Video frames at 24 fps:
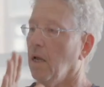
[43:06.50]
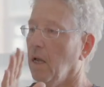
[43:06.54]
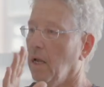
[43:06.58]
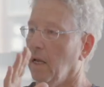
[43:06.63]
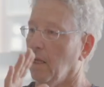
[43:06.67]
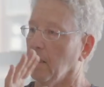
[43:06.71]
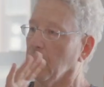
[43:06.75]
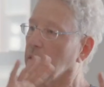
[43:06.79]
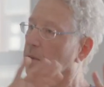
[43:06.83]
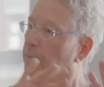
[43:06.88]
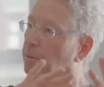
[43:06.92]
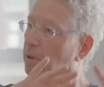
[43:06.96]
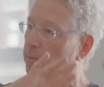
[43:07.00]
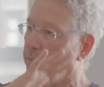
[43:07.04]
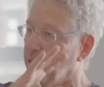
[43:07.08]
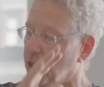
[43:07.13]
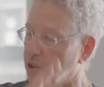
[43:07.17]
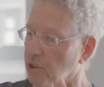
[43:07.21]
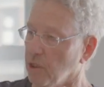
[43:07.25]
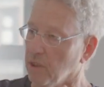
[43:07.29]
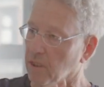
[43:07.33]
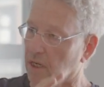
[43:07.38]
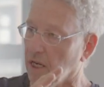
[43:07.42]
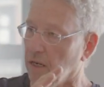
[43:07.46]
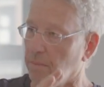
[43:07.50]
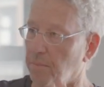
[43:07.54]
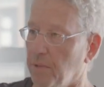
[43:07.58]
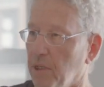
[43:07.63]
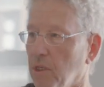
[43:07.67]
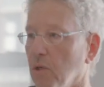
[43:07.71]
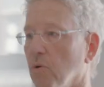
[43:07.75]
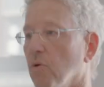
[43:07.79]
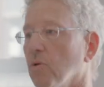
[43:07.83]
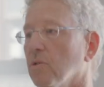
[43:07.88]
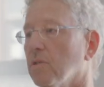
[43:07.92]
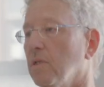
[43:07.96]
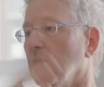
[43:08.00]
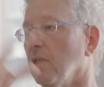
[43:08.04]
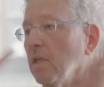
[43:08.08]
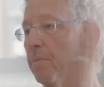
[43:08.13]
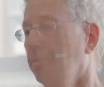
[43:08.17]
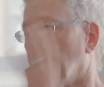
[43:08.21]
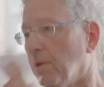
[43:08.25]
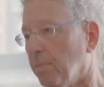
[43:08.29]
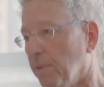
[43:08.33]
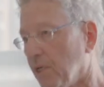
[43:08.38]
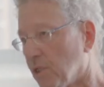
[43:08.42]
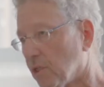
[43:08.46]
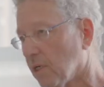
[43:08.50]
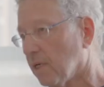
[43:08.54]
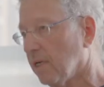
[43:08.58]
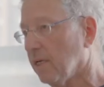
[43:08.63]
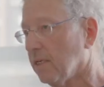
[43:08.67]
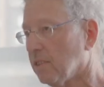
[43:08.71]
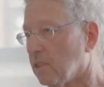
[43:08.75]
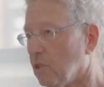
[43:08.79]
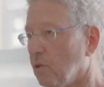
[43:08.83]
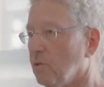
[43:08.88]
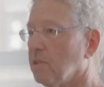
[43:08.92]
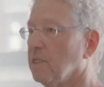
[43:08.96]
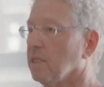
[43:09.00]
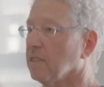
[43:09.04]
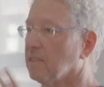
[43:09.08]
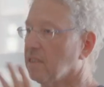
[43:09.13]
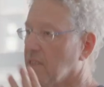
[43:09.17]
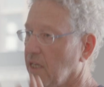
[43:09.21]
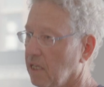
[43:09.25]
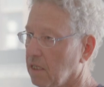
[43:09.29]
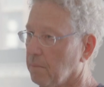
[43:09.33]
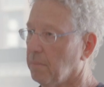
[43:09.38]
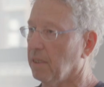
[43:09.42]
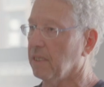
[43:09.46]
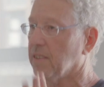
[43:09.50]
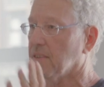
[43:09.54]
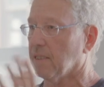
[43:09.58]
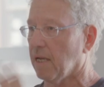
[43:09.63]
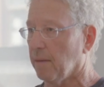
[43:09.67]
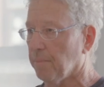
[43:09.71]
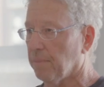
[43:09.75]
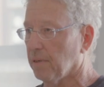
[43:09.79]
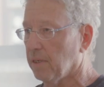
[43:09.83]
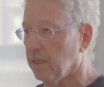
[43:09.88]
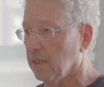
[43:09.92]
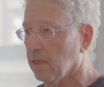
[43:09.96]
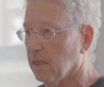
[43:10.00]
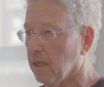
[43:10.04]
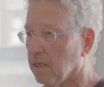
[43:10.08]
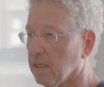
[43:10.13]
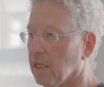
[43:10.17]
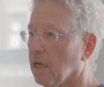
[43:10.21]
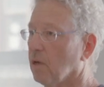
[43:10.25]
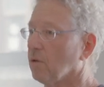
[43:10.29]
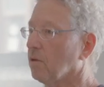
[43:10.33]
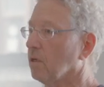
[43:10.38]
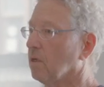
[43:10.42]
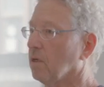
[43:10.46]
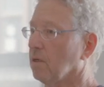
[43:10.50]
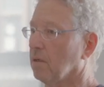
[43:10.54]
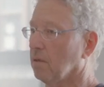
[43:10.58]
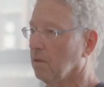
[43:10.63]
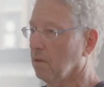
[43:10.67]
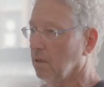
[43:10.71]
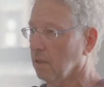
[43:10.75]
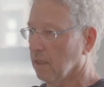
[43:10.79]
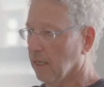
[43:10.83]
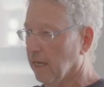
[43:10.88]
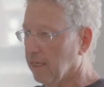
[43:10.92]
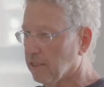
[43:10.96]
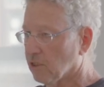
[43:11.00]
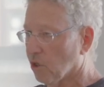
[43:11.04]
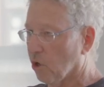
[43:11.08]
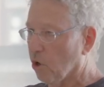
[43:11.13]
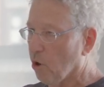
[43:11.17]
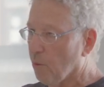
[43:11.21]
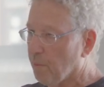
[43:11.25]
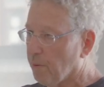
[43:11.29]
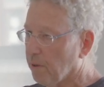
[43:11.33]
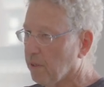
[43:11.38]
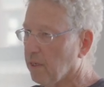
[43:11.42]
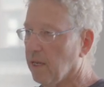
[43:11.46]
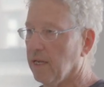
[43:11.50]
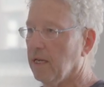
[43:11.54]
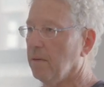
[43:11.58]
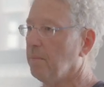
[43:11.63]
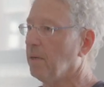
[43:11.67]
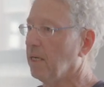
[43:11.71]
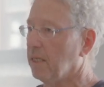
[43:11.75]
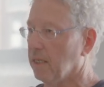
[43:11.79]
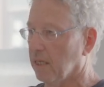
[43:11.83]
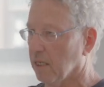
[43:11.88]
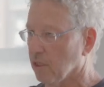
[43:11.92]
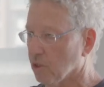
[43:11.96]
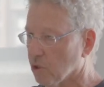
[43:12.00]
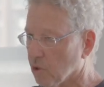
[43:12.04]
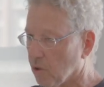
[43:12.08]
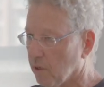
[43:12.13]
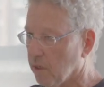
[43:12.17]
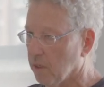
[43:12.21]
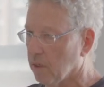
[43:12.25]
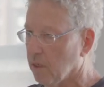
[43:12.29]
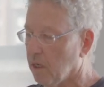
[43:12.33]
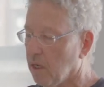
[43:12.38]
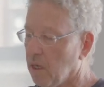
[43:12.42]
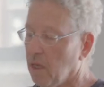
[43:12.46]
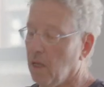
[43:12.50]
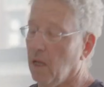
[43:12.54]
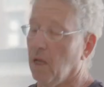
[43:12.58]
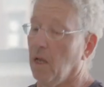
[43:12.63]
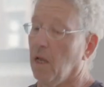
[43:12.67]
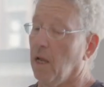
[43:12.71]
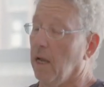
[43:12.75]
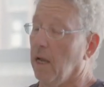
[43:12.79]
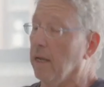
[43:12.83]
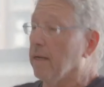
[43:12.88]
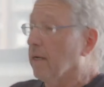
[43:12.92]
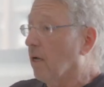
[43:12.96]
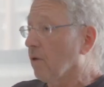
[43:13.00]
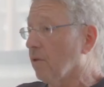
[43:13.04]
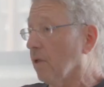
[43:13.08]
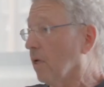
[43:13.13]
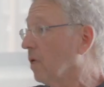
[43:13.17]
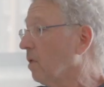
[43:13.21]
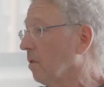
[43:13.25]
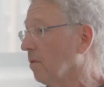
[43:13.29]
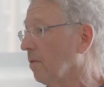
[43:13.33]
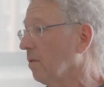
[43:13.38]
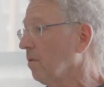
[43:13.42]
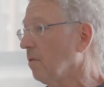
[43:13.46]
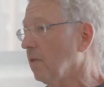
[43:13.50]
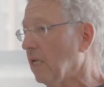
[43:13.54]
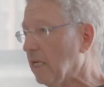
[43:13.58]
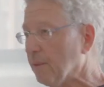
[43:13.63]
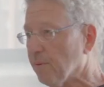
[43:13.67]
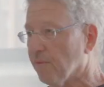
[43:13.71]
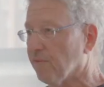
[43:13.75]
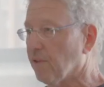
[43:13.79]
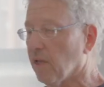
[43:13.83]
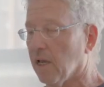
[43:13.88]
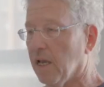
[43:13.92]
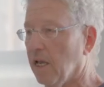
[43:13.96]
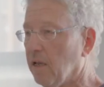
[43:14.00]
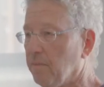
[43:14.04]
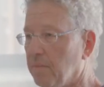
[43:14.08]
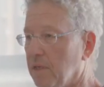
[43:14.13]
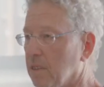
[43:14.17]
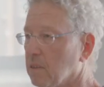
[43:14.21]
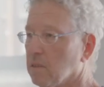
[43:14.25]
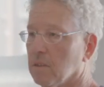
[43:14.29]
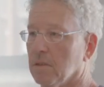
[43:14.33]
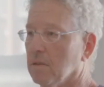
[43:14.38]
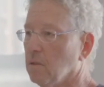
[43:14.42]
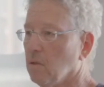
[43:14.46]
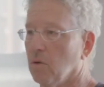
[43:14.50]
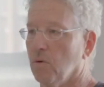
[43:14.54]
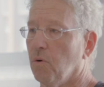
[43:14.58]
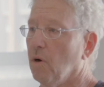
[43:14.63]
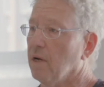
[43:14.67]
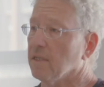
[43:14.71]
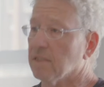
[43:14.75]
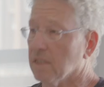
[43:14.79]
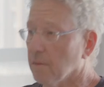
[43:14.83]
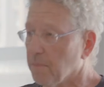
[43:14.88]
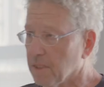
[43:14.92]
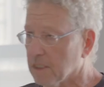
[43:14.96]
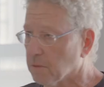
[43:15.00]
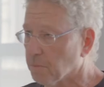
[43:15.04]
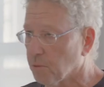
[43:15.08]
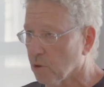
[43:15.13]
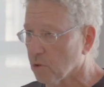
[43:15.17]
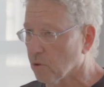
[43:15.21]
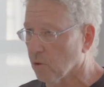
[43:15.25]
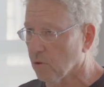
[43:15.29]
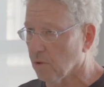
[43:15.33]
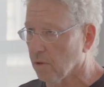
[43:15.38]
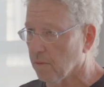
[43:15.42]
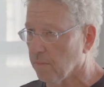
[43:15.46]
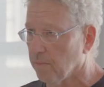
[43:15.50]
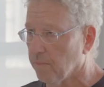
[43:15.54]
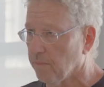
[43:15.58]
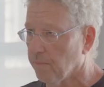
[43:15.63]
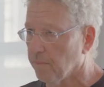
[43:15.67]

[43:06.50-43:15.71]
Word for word: And the permission can be used in the permissionless using stake-based sampling, and now the gates are open, anybody can join. And now the name of the game is who has the best protocol?